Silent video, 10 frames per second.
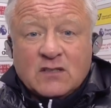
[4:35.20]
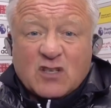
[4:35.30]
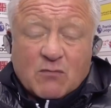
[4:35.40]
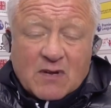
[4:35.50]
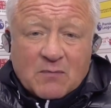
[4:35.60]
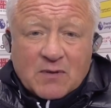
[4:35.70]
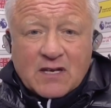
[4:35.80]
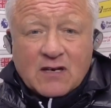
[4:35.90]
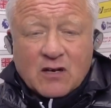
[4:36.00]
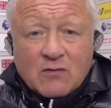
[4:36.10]
so maybe
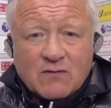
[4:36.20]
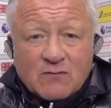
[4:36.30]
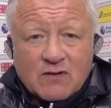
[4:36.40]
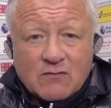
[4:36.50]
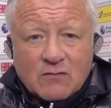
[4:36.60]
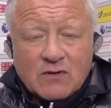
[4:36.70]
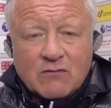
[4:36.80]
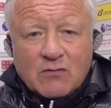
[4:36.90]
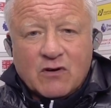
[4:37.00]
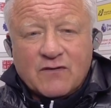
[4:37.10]
you know we're,
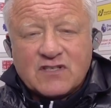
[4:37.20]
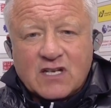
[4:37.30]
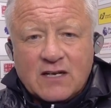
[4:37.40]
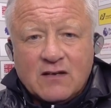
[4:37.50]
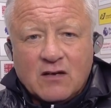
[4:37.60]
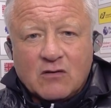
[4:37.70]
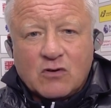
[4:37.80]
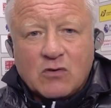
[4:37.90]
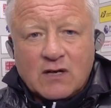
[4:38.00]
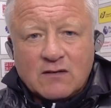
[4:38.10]
we're, we're obviously you know
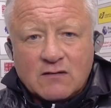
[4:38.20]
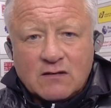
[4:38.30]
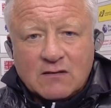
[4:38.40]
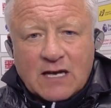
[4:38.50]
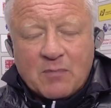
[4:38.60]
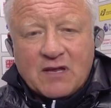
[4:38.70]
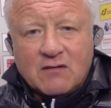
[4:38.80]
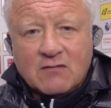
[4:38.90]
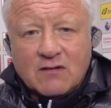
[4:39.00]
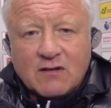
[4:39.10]
quite happy
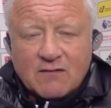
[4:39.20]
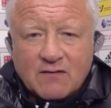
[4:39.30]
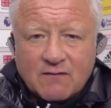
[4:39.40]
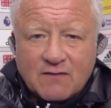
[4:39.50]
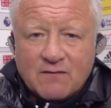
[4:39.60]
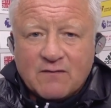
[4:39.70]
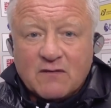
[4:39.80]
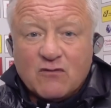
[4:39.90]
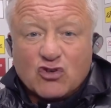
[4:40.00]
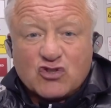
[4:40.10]
that they, they,
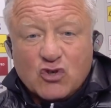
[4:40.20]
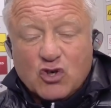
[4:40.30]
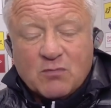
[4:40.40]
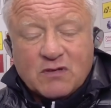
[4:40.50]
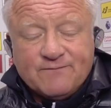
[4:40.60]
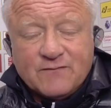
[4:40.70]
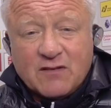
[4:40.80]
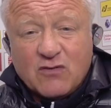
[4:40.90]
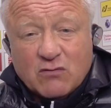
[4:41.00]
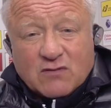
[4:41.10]
they've not scored. But
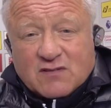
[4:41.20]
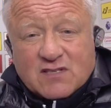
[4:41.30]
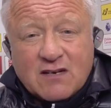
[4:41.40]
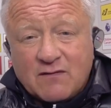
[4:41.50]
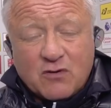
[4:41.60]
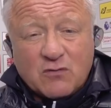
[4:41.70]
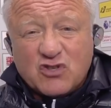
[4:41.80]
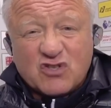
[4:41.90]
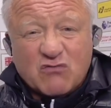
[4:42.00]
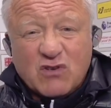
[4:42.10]
I thought, as I said, I thought it
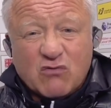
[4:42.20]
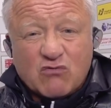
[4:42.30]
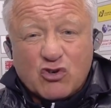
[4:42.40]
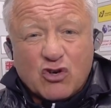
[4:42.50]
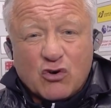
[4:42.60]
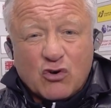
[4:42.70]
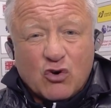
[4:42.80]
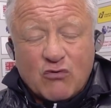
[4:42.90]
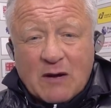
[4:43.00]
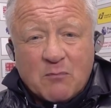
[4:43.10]
was just a real good
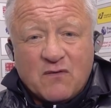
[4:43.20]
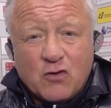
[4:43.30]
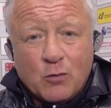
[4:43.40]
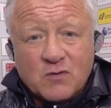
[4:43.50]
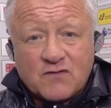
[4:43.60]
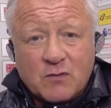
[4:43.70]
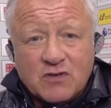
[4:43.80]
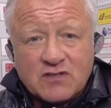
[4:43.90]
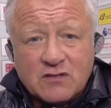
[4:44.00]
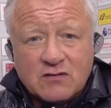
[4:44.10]
all-round performance
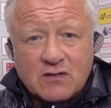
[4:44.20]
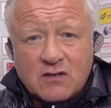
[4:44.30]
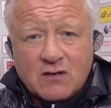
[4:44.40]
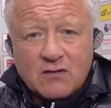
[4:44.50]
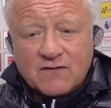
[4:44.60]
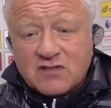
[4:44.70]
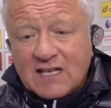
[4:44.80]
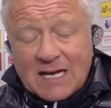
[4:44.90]
from us, and uh, and obviously